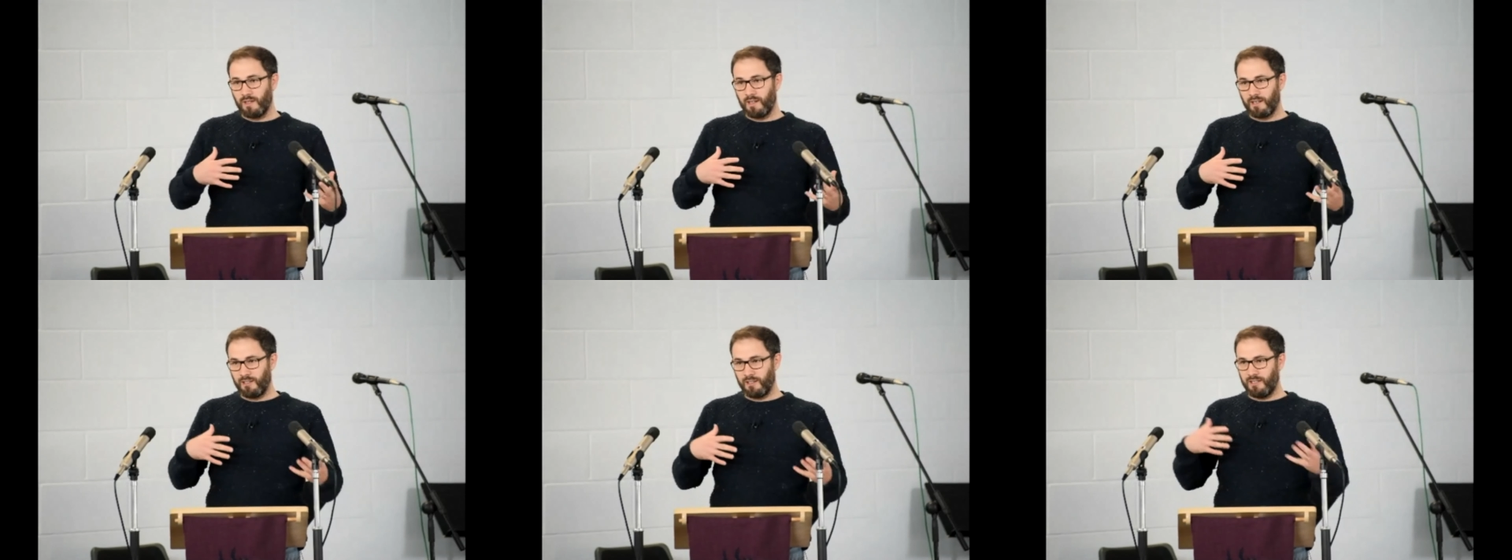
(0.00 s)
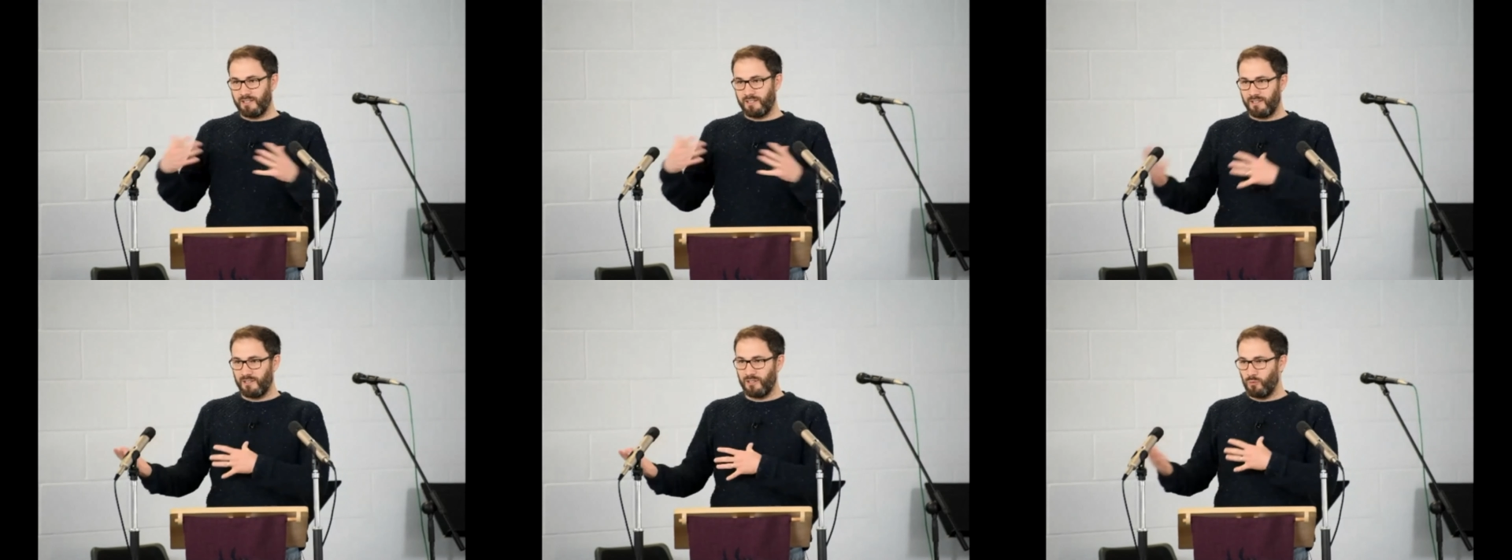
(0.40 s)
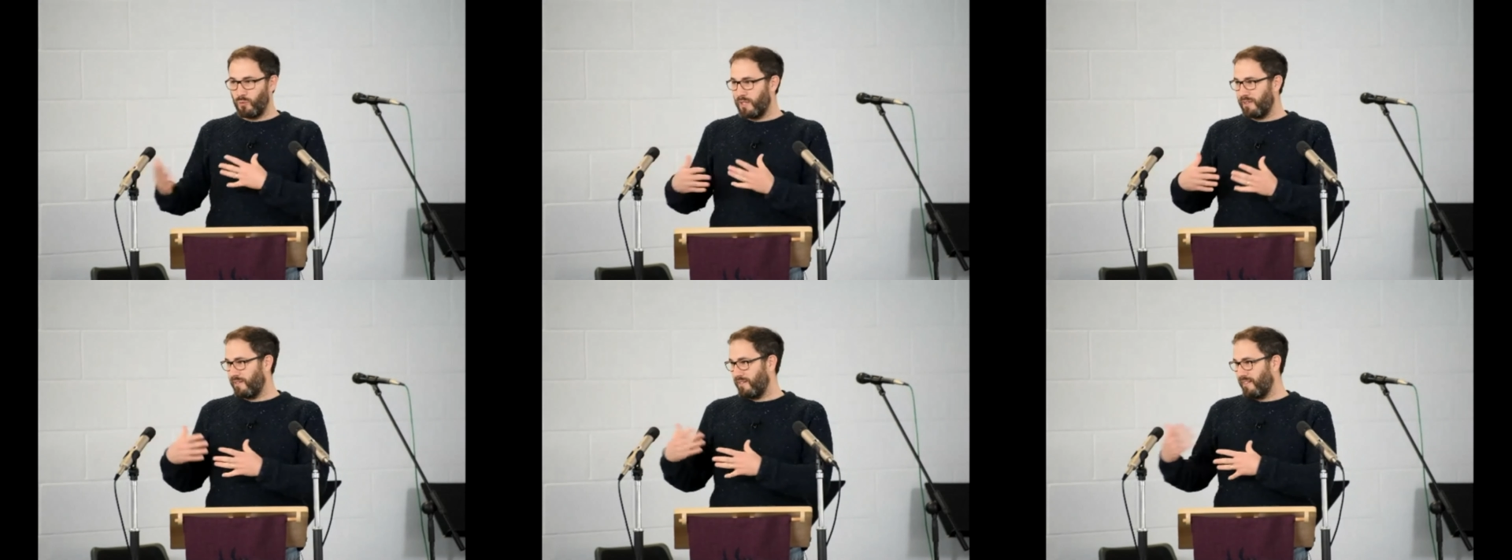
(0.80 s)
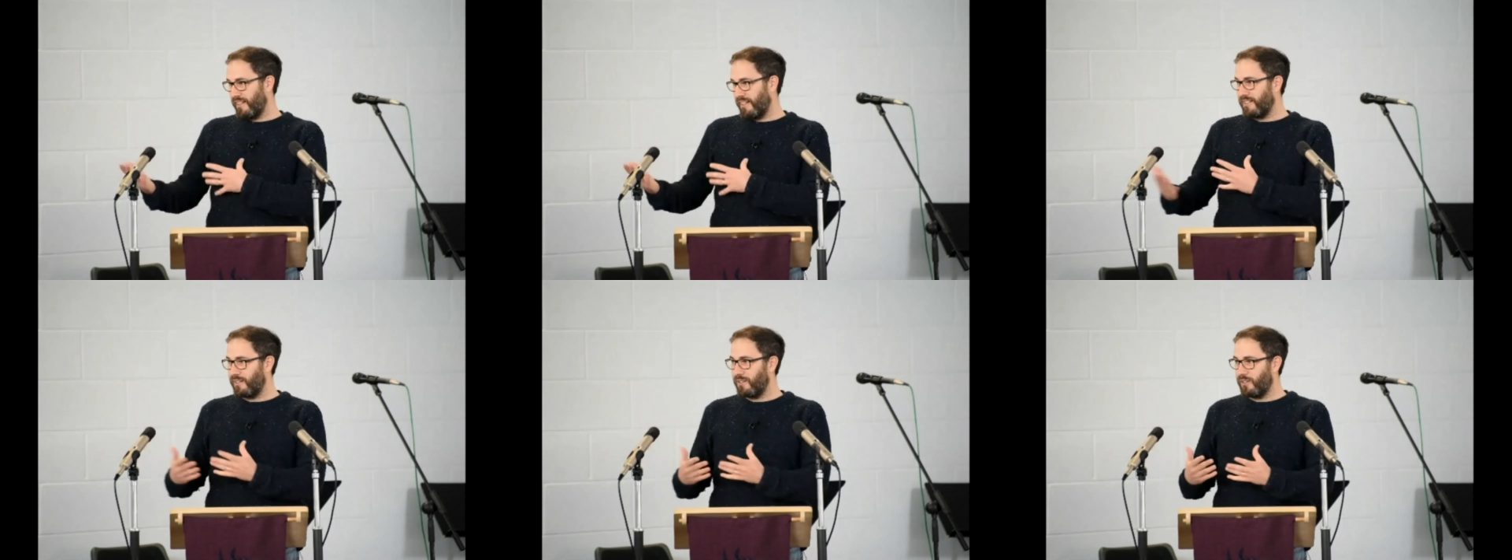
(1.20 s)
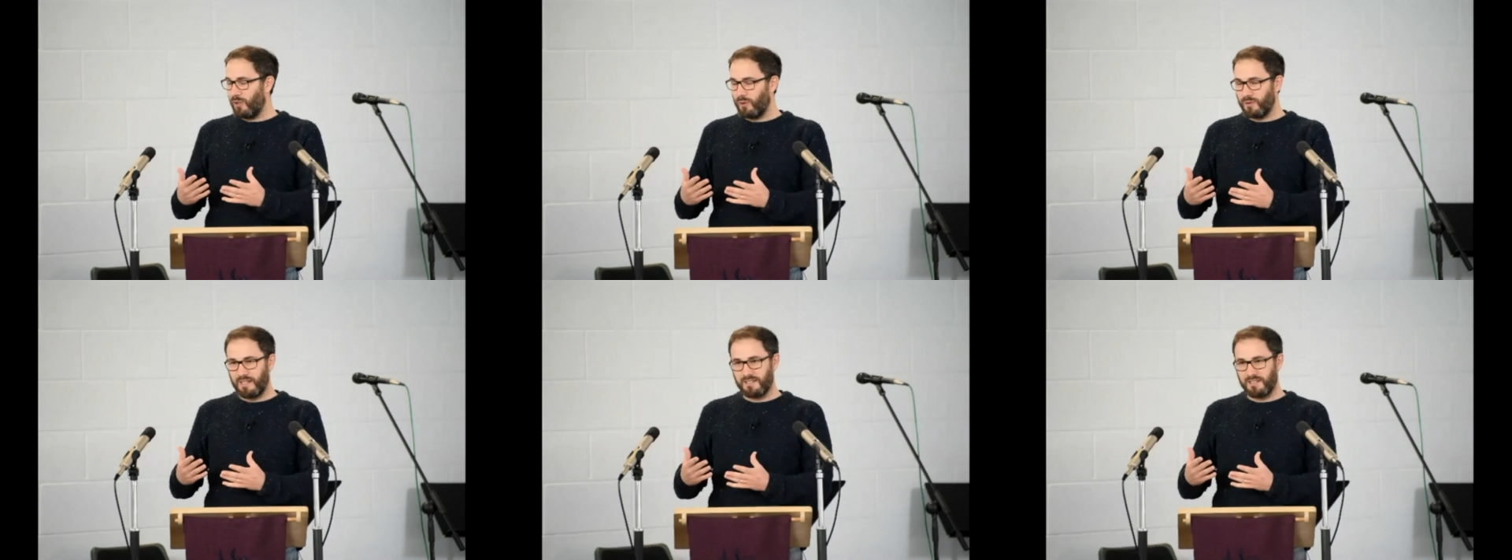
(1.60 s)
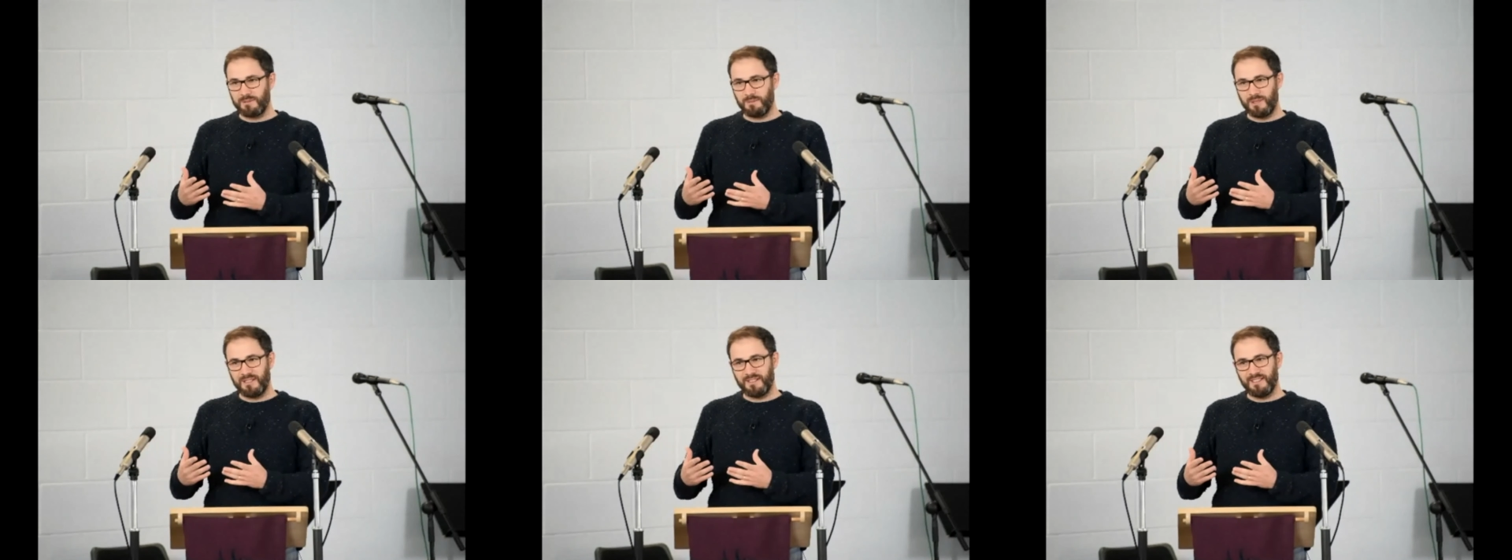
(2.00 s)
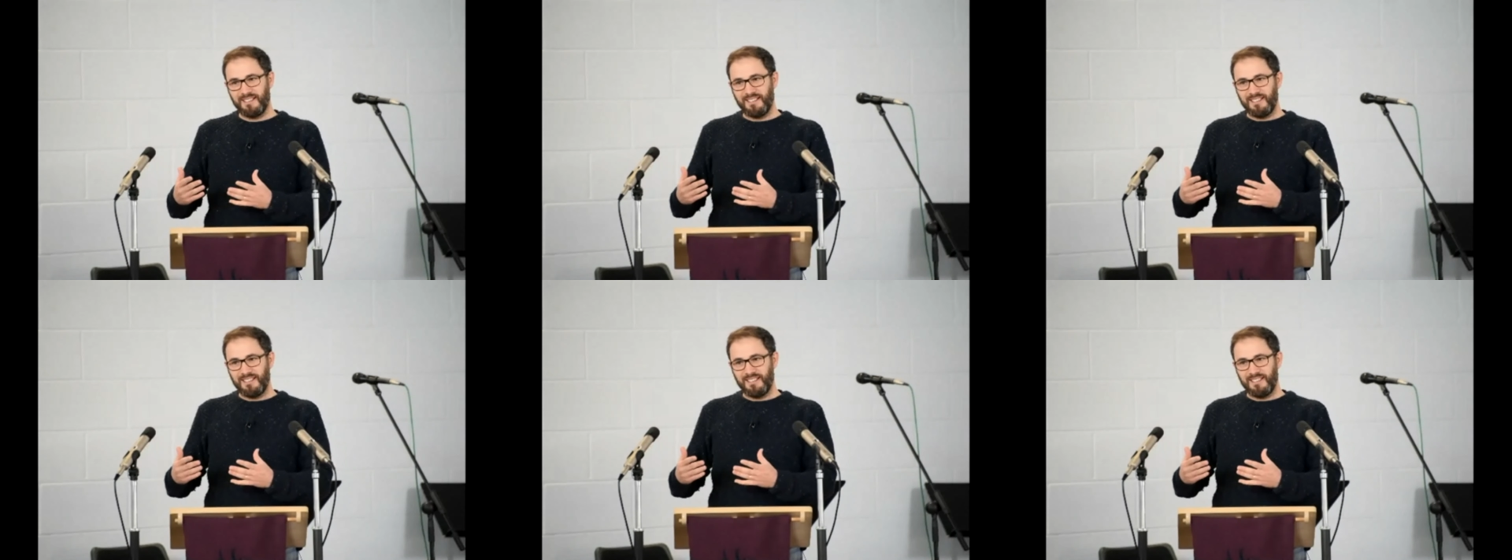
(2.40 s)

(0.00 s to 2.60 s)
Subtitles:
like they did in the Old Testament,